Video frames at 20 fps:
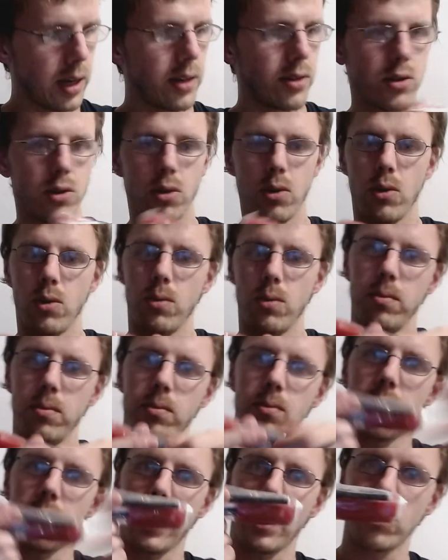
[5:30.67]
so we
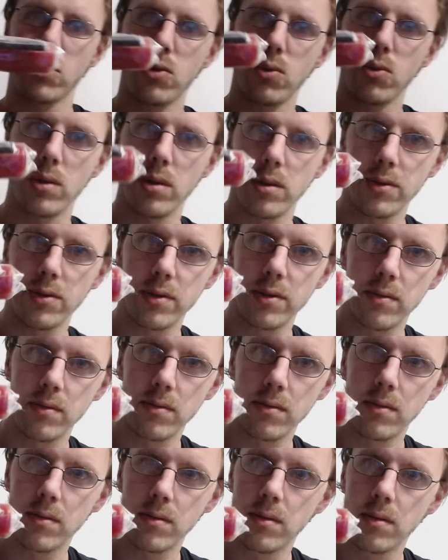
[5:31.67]
got our tools.
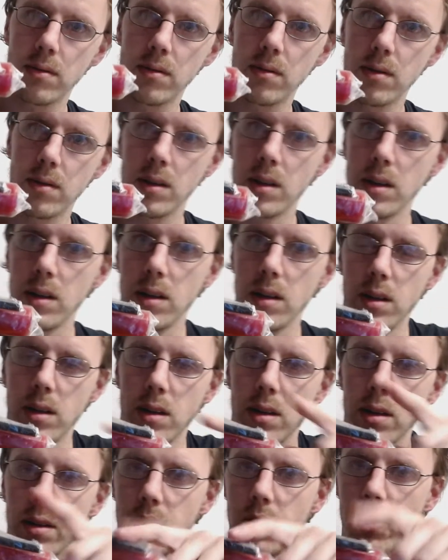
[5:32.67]

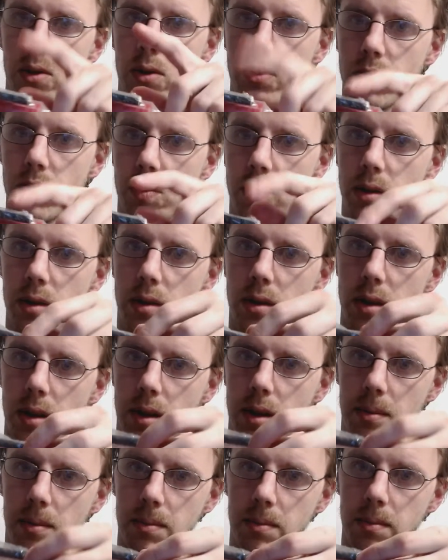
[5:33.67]
Those will
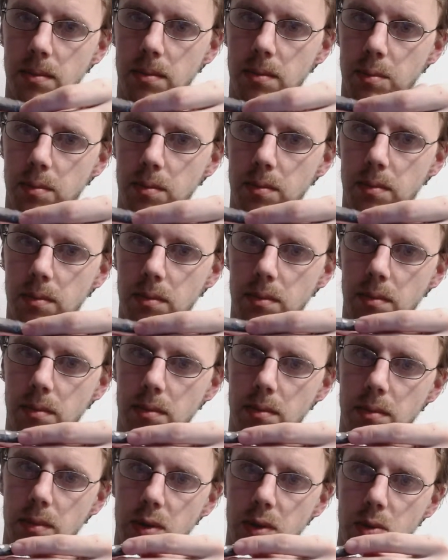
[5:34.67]

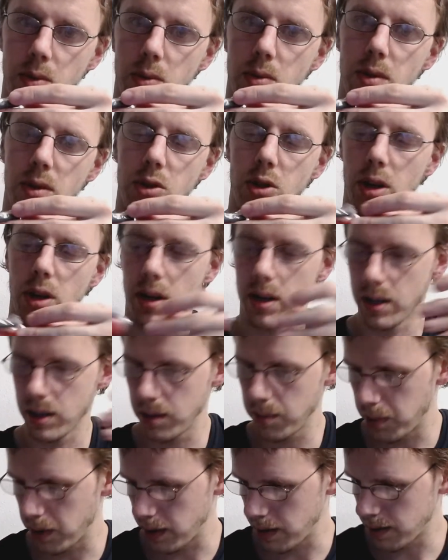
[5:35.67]
screw the chuck into
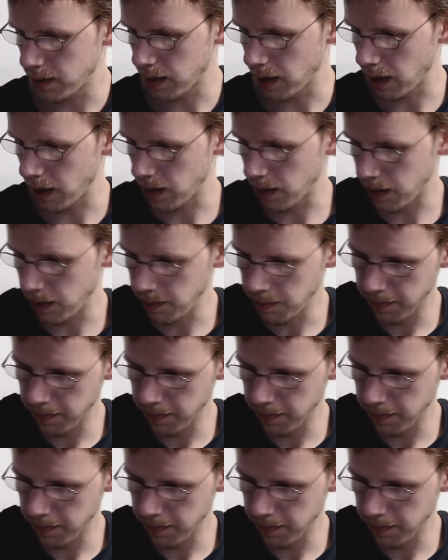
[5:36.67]
place tightly.